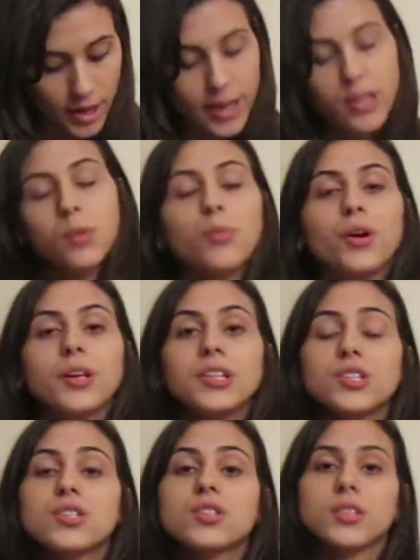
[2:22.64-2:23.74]
In the morning,
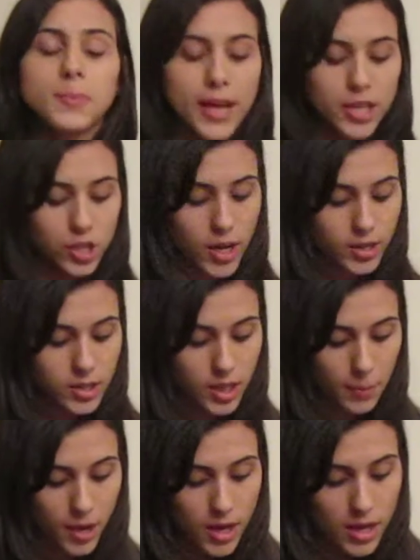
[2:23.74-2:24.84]
just splash on
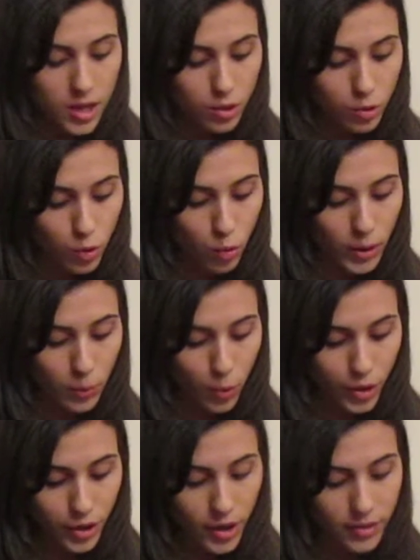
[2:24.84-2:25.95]
some lukewarm
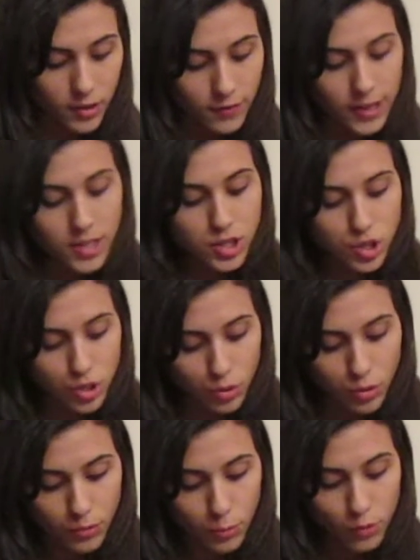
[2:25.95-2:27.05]
water on the face to
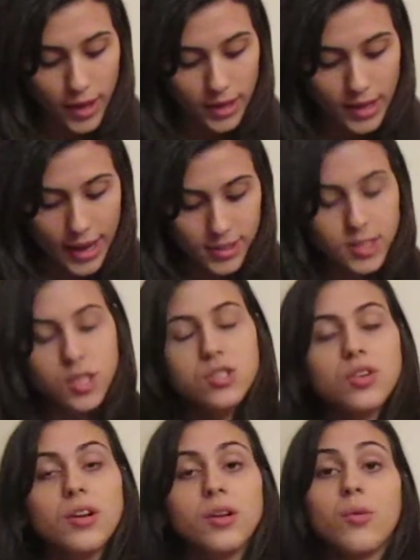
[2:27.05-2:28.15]
remove any excess
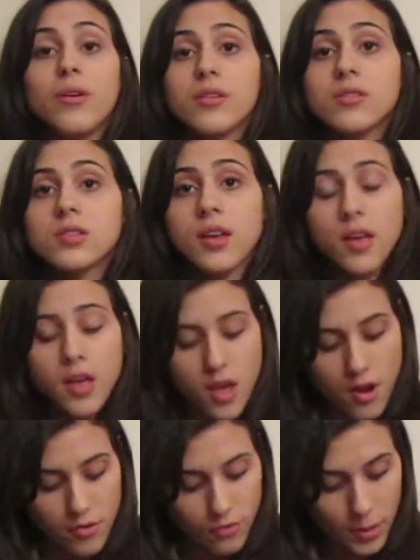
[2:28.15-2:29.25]
dirt and oils
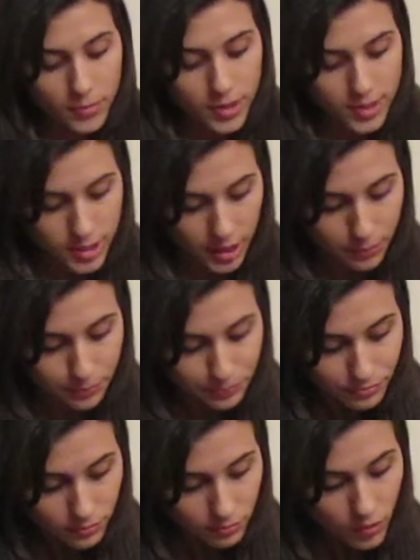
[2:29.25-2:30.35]
from the skin
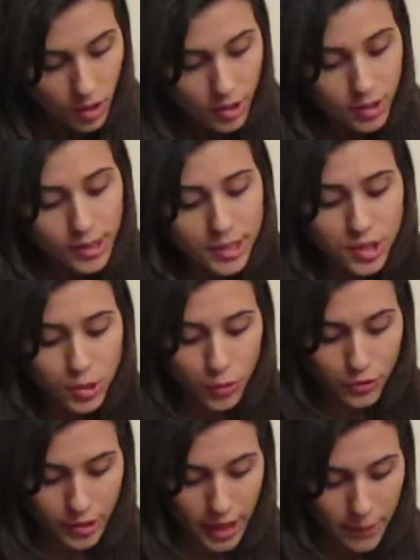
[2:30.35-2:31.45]
collected
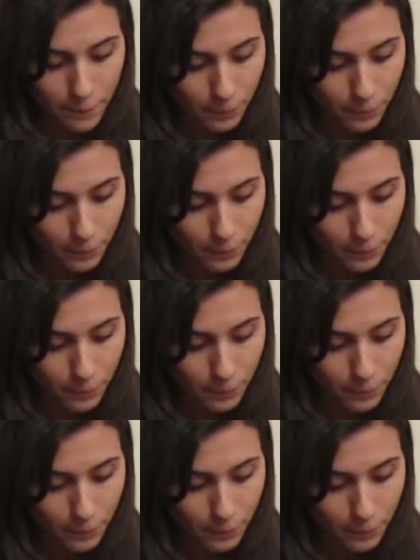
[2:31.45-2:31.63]
overnight.